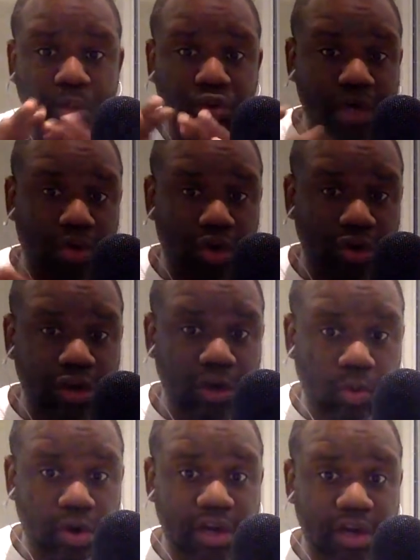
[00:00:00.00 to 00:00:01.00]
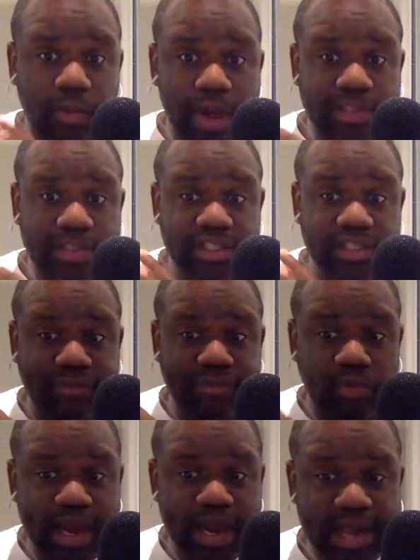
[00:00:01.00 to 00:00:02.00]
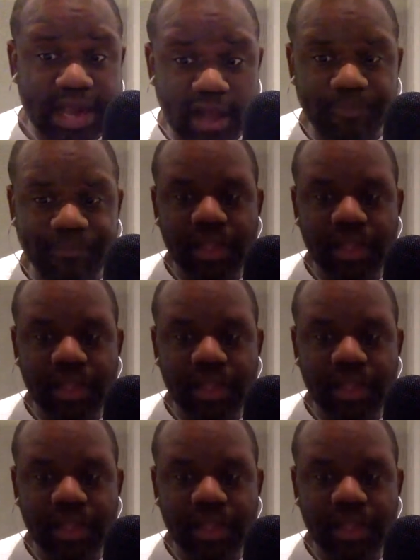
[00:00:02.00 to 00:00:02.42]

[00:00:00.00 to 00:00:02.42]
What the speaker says: who don't know your work and they're watching this interview right now?